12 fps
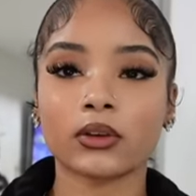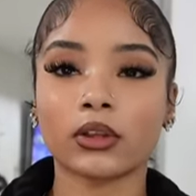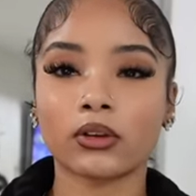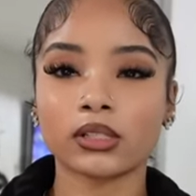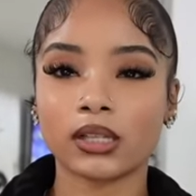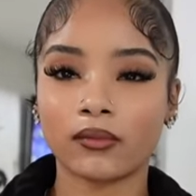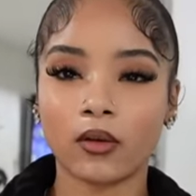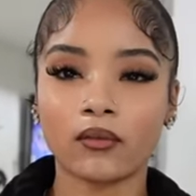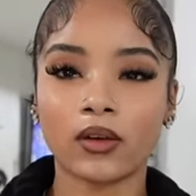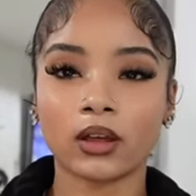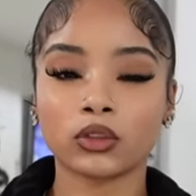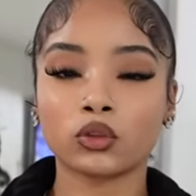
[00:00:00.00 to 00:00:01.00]
you know stuff won't
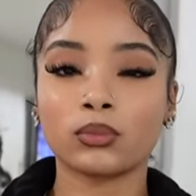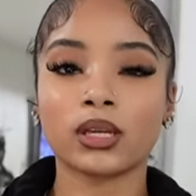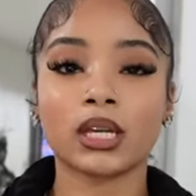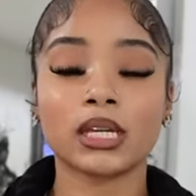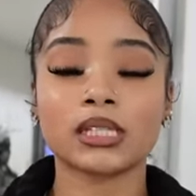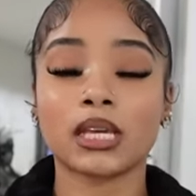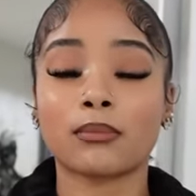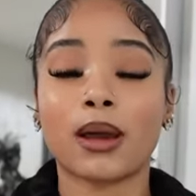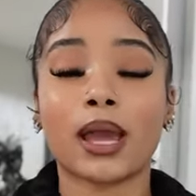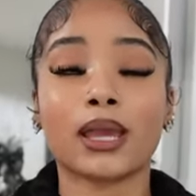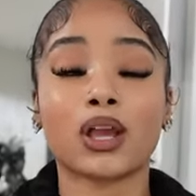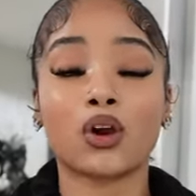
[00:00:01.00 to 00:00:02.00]
fall through because in
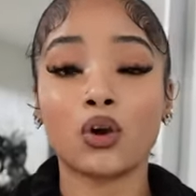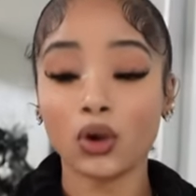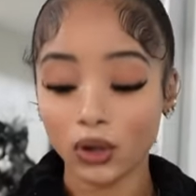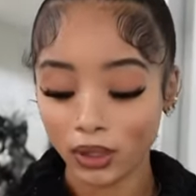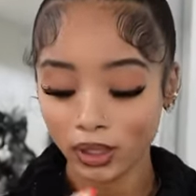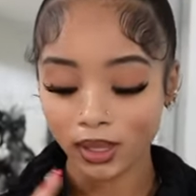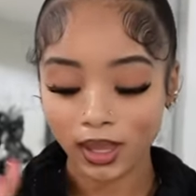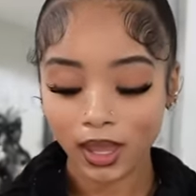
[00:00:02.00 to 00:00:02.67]
my car